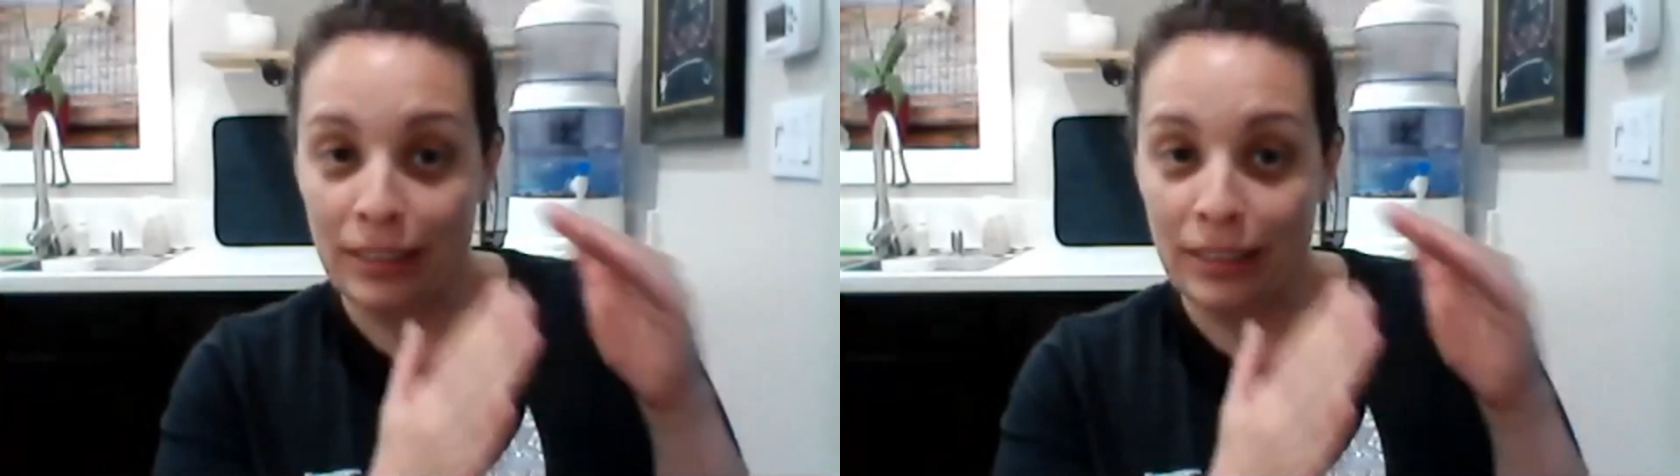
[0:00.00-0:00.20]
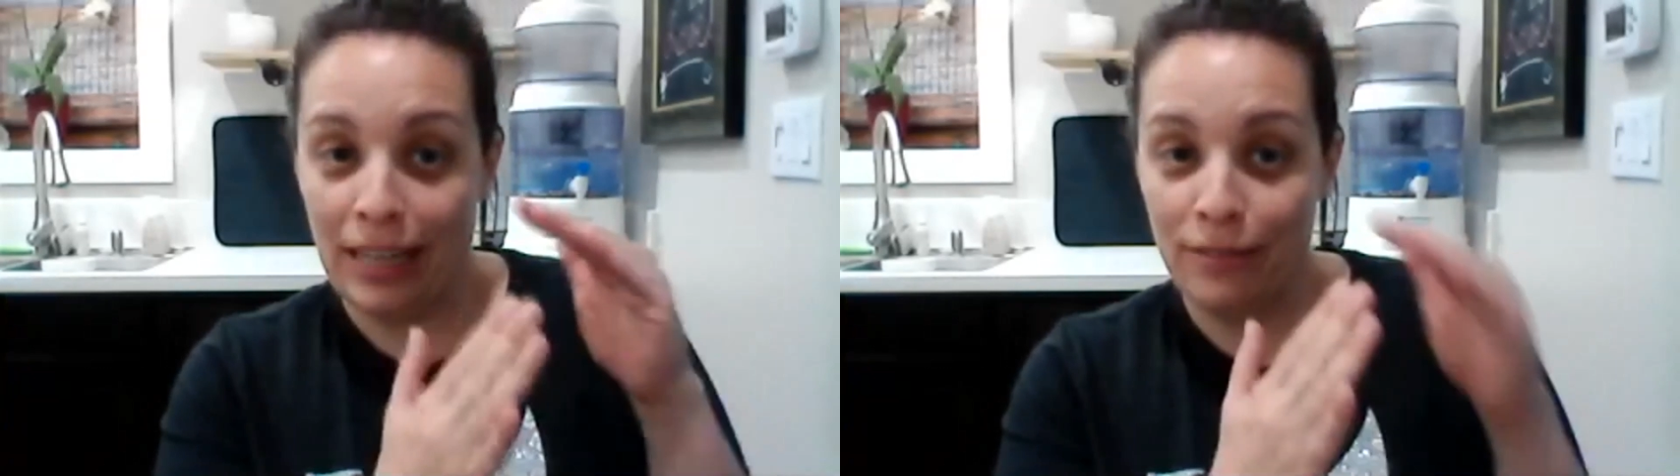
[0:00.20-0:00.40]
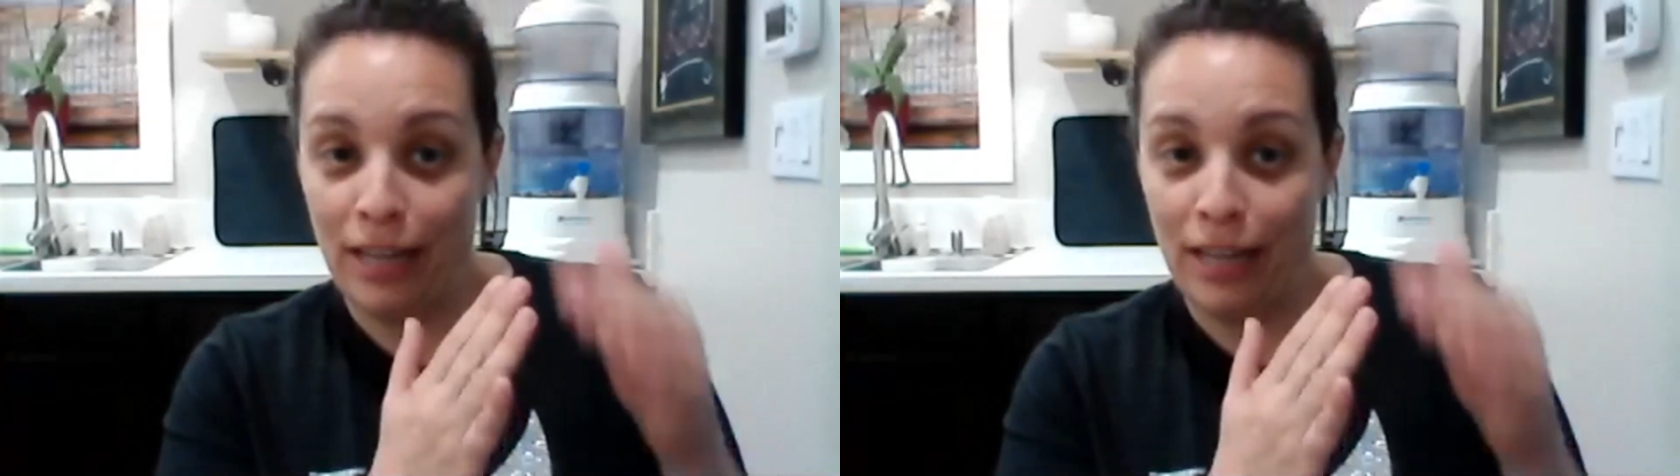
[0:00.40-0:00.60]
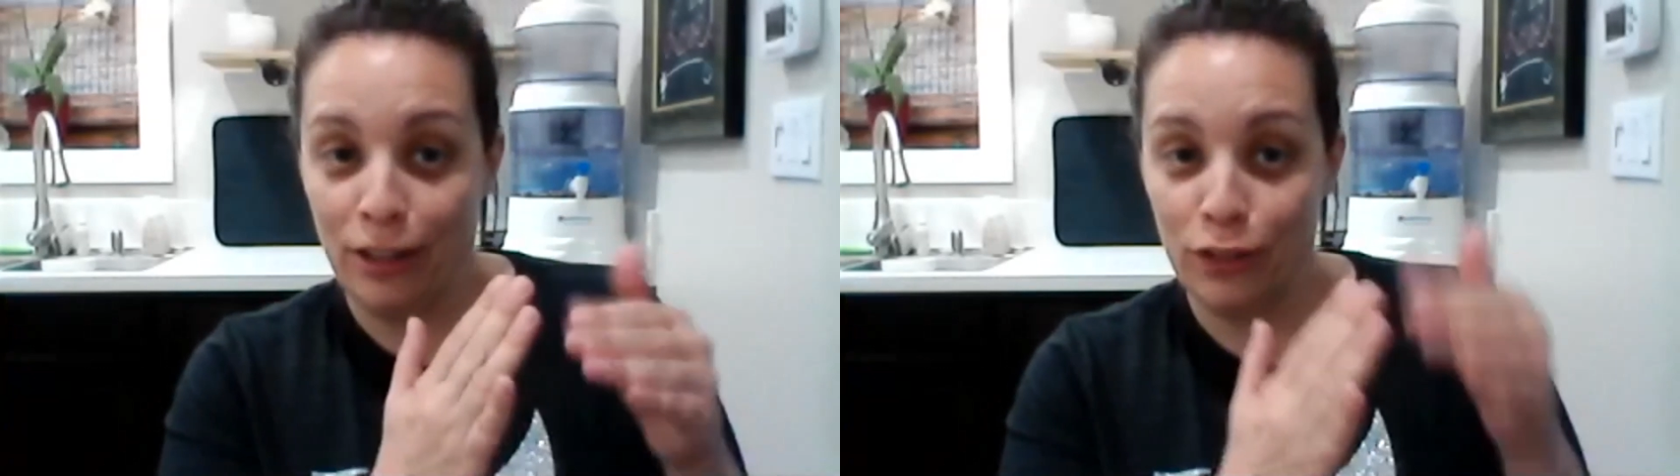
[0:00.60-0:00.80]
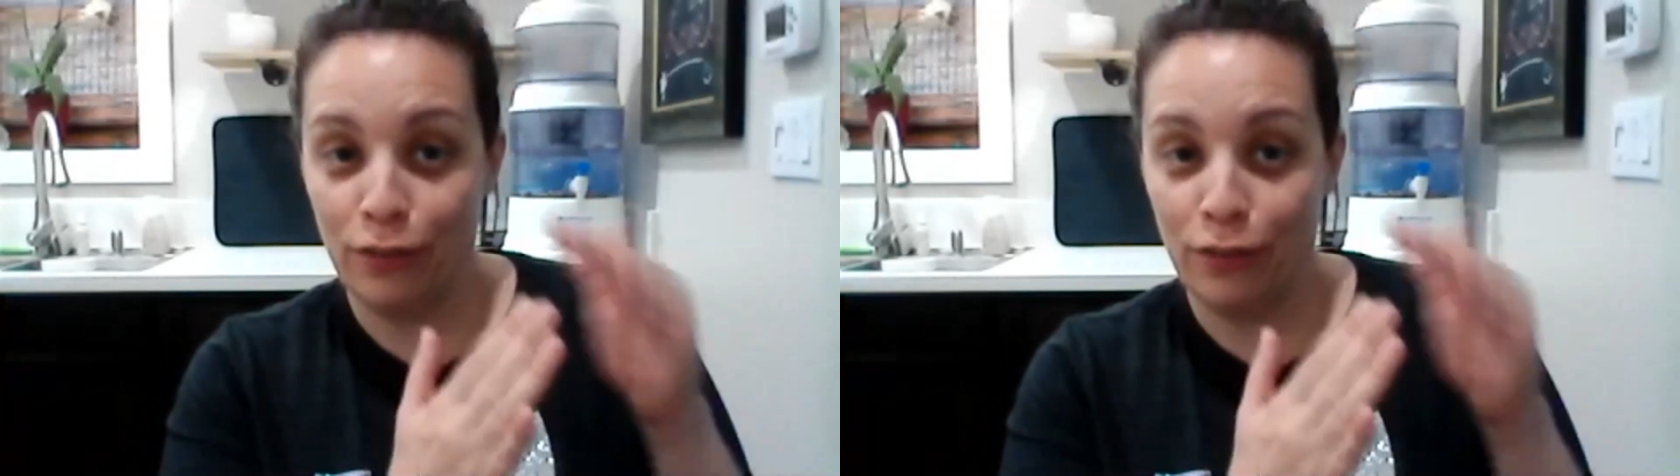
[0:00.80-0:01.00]
have daggers
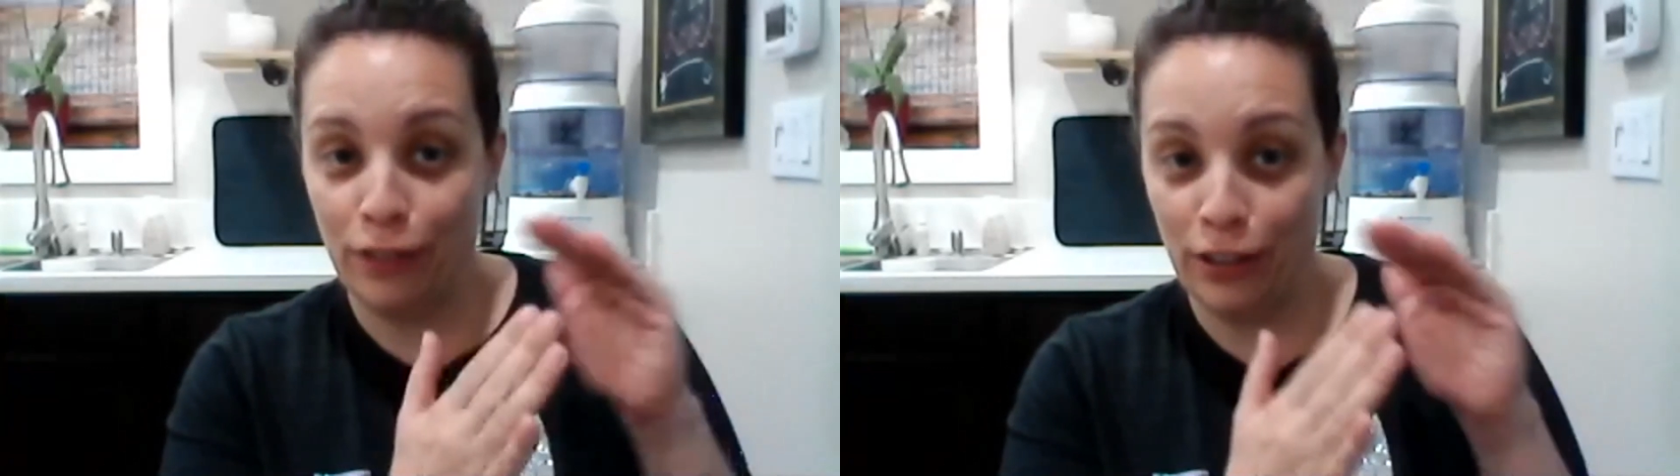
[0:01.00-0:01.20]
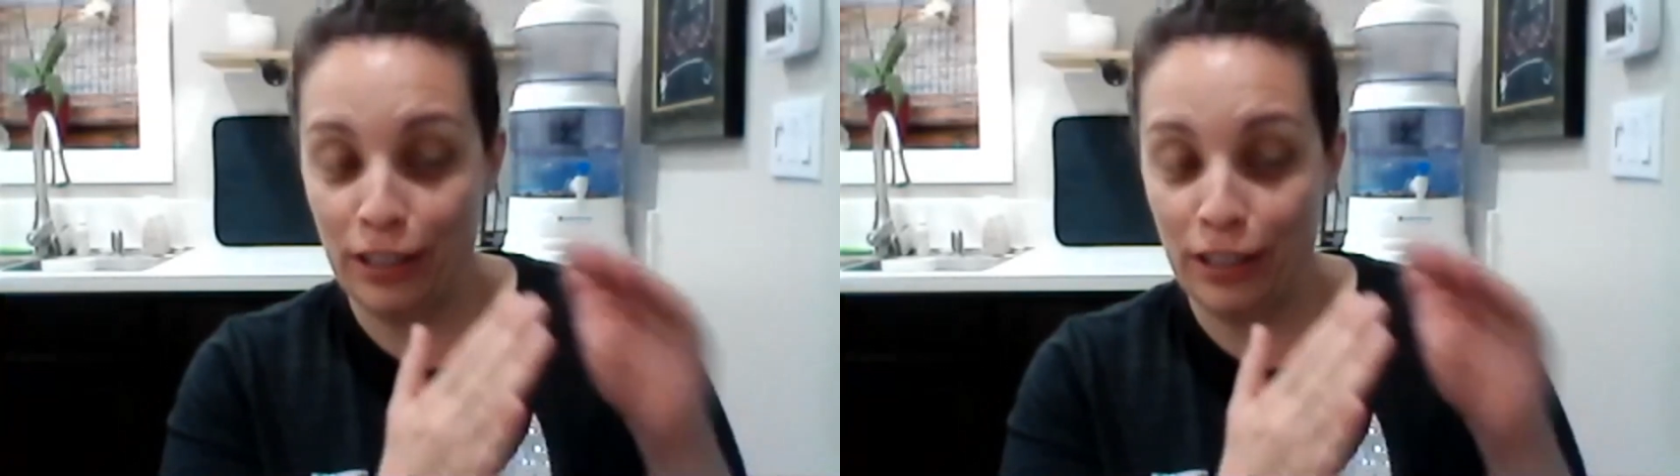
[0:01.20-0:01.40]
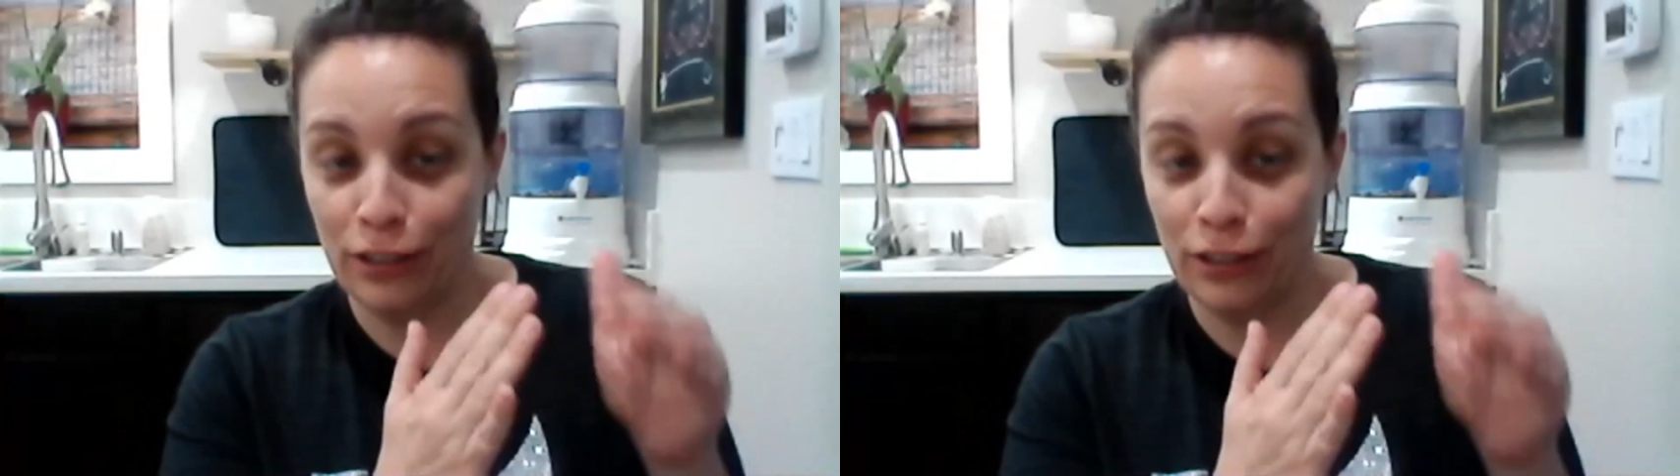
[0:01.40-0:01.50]
for fingernails if